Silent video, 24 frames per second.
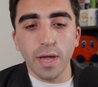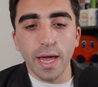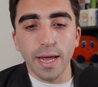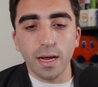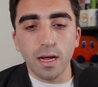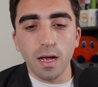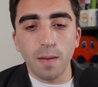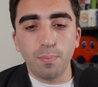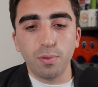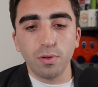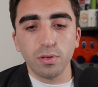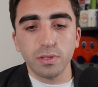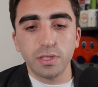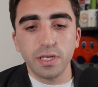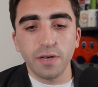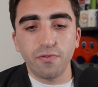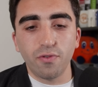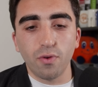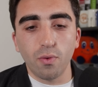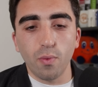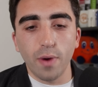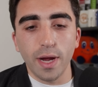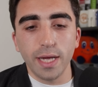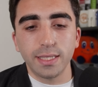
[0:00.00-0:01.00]
couple
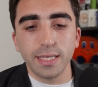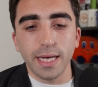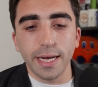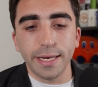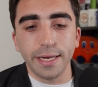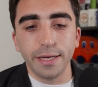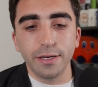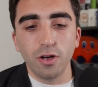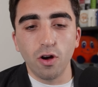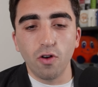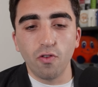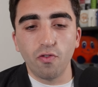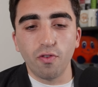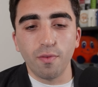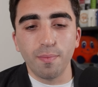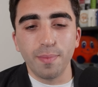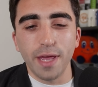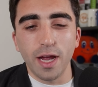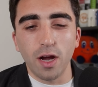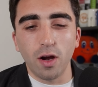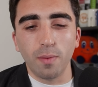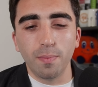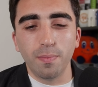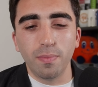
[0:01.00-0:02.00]
different ways I could go from
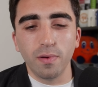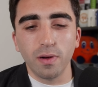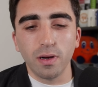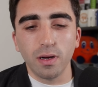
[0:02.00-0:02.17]
there,